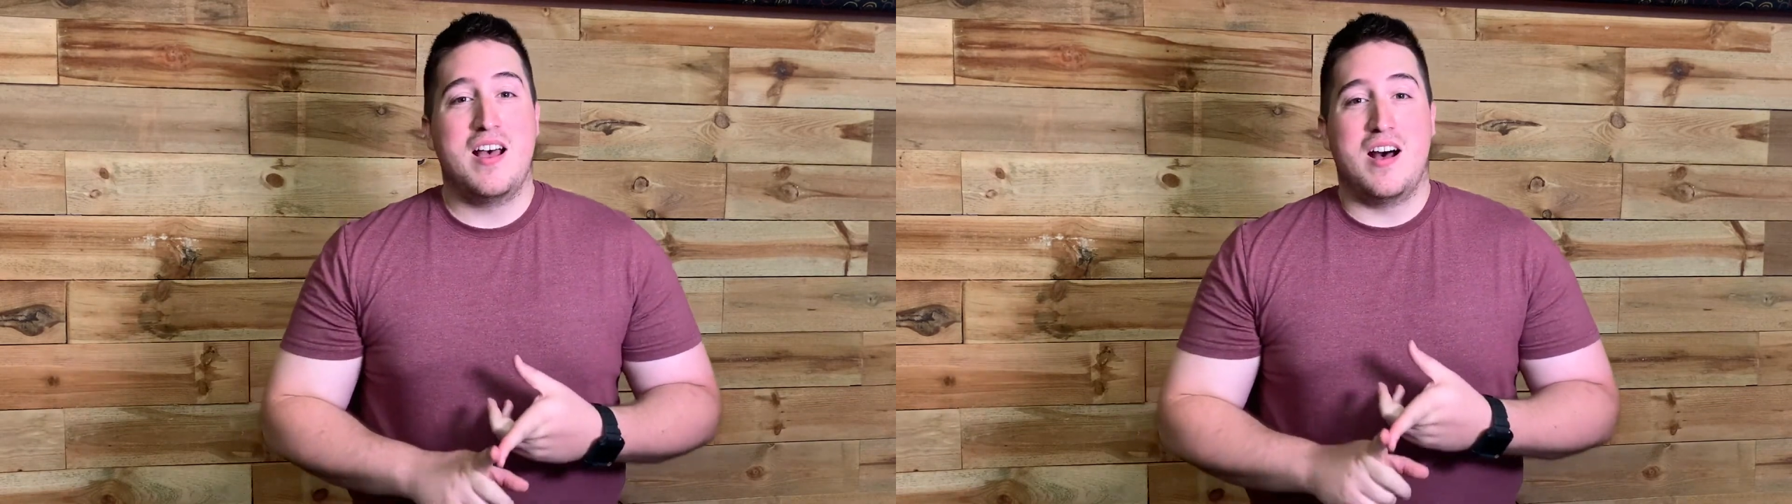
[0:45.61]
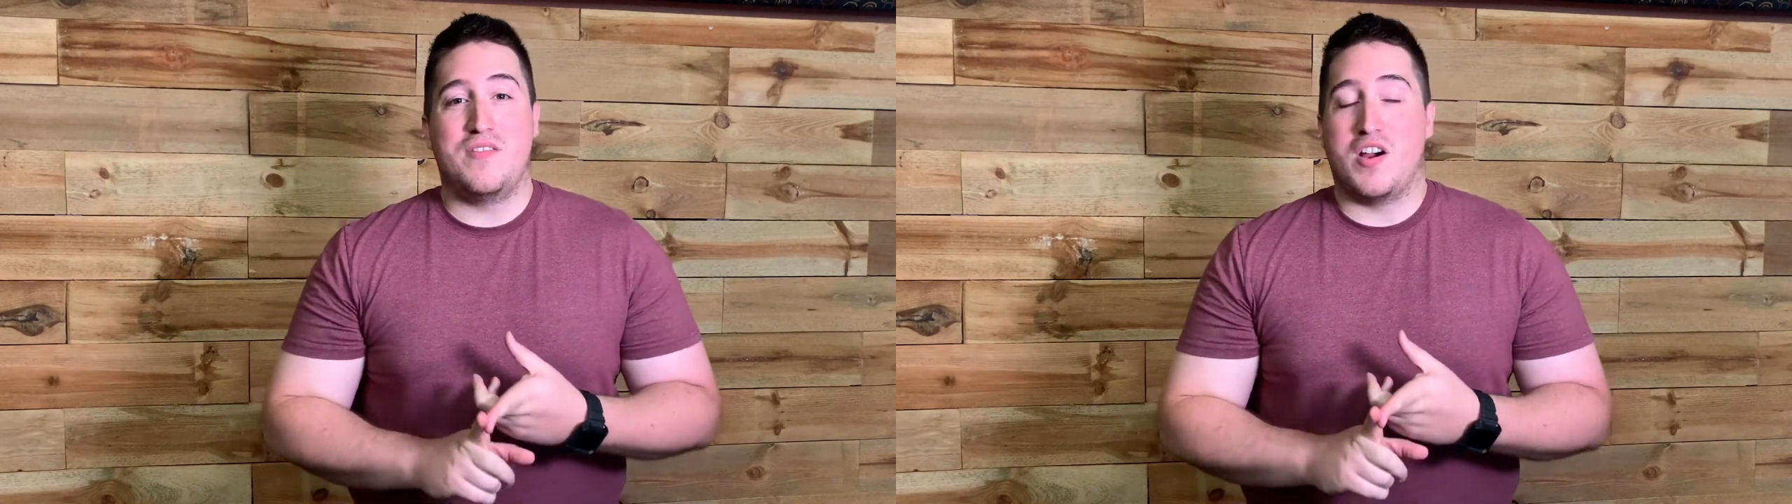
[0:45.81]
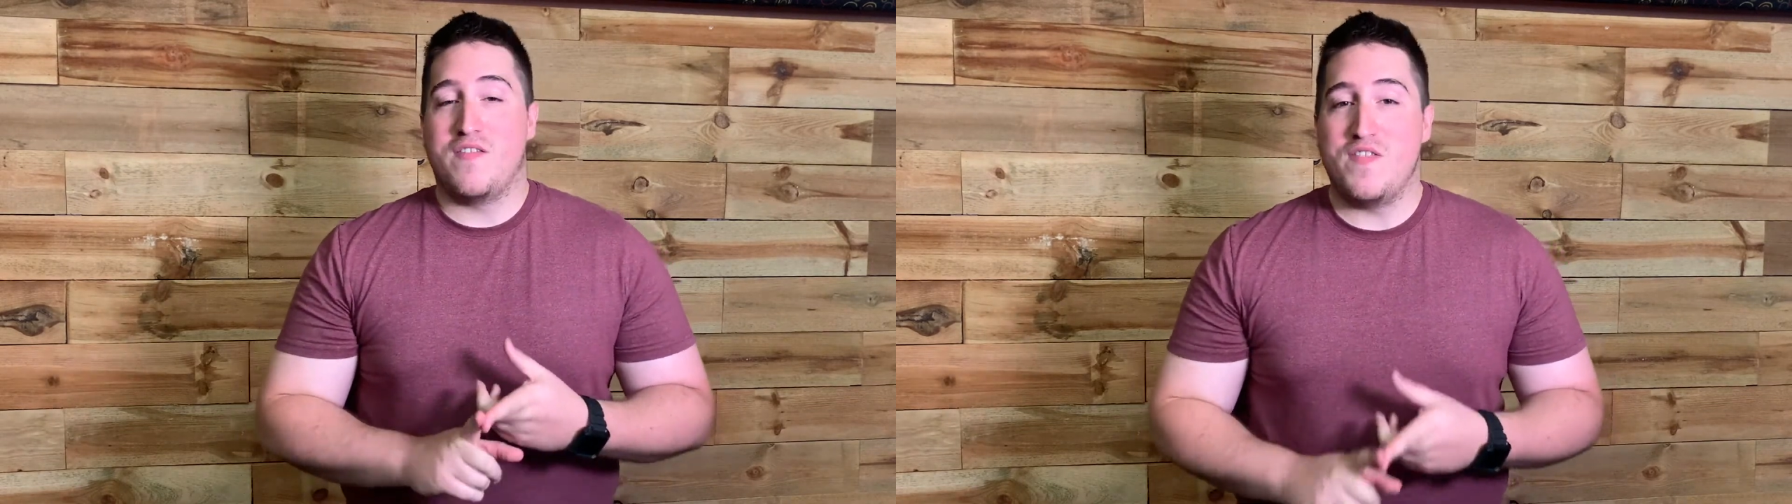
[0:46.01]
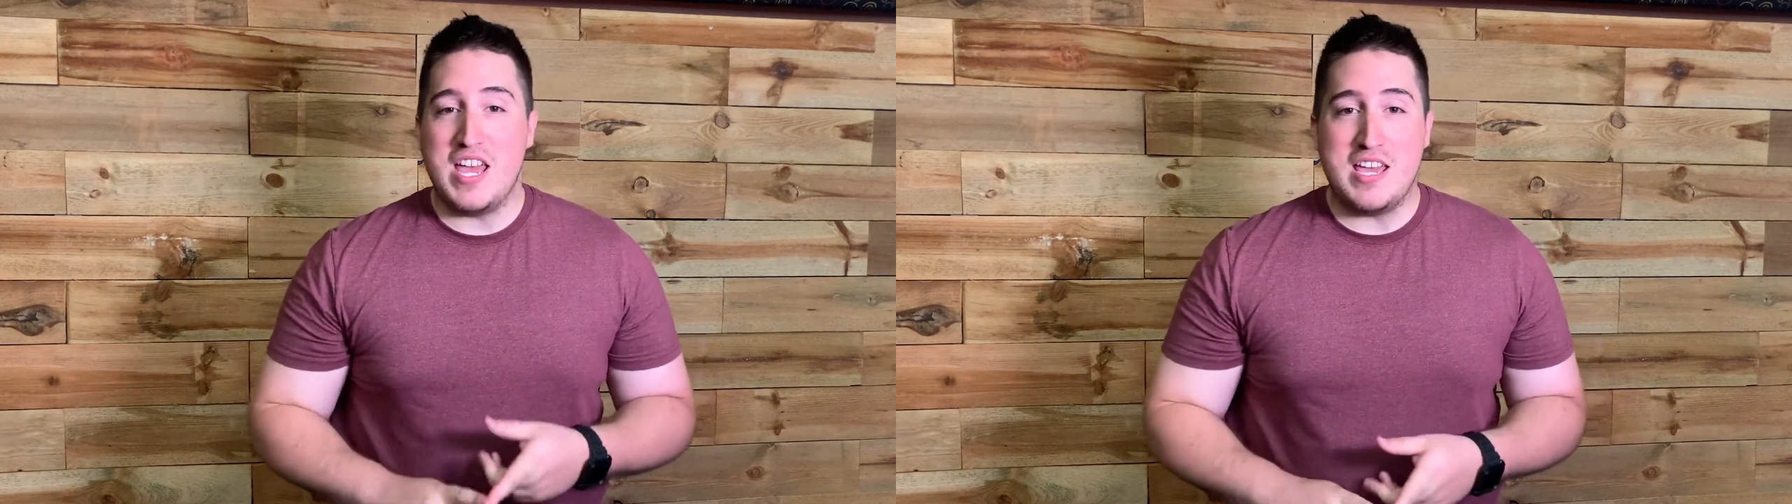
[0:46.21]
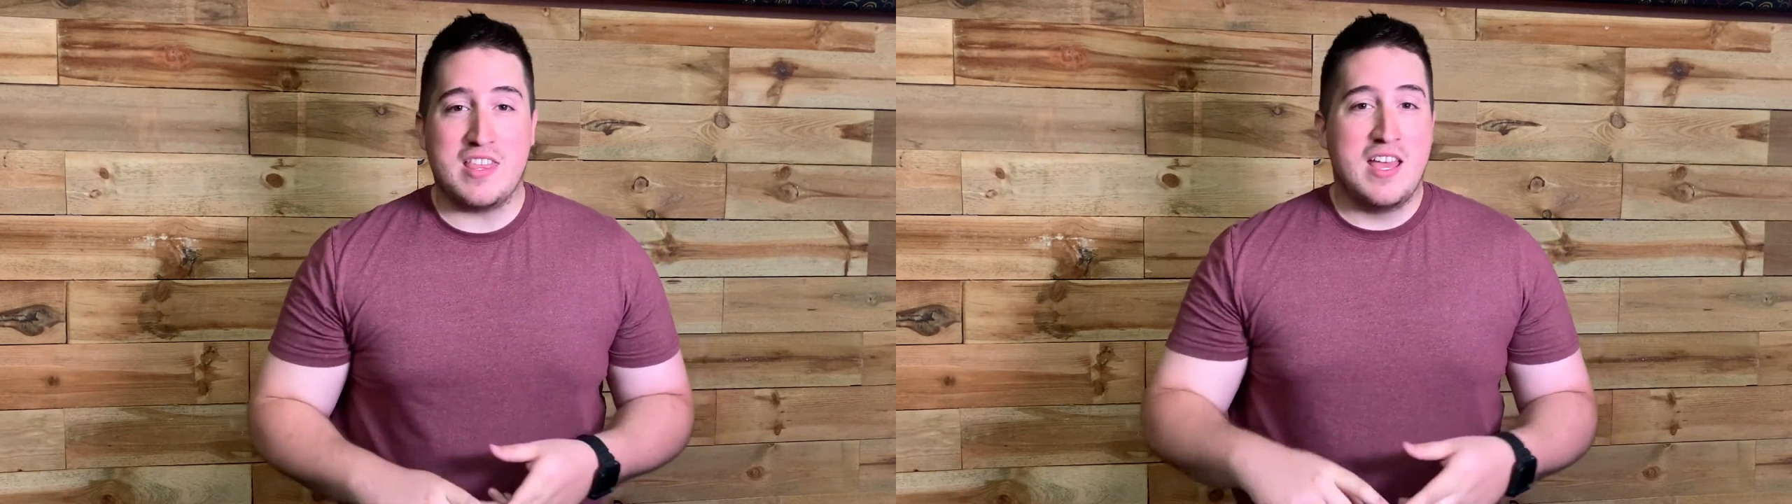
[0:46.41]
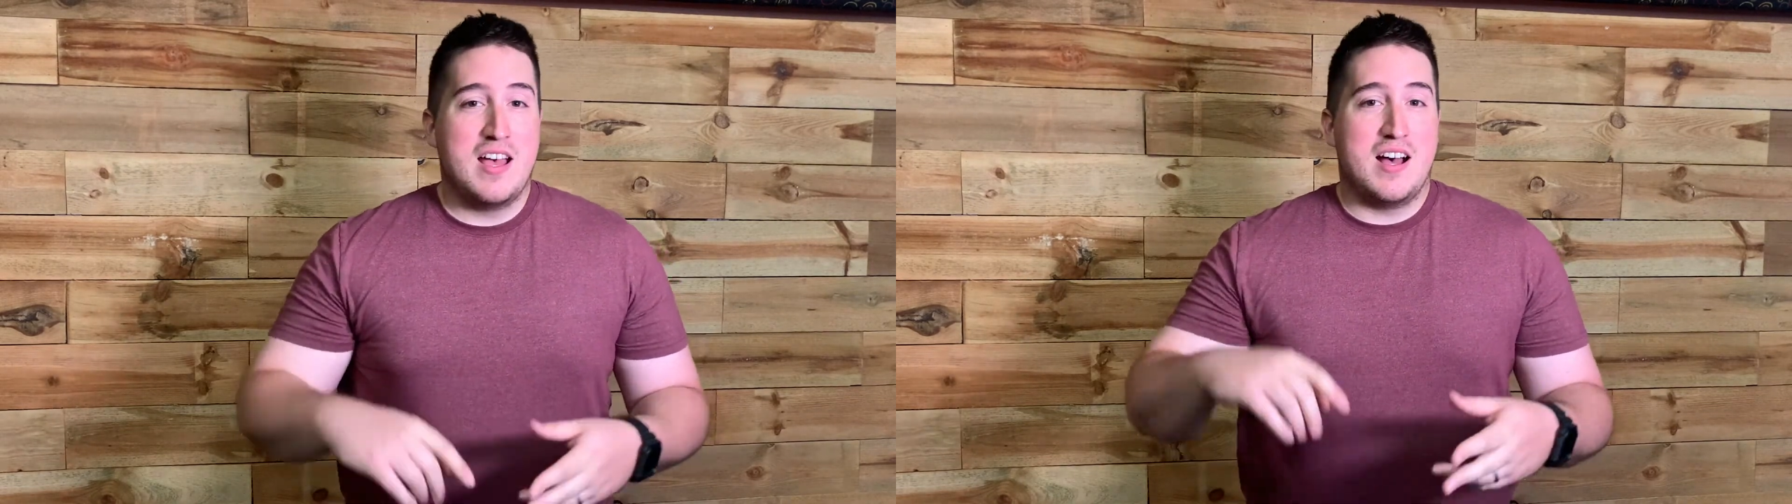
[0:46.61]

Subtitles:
of our faith.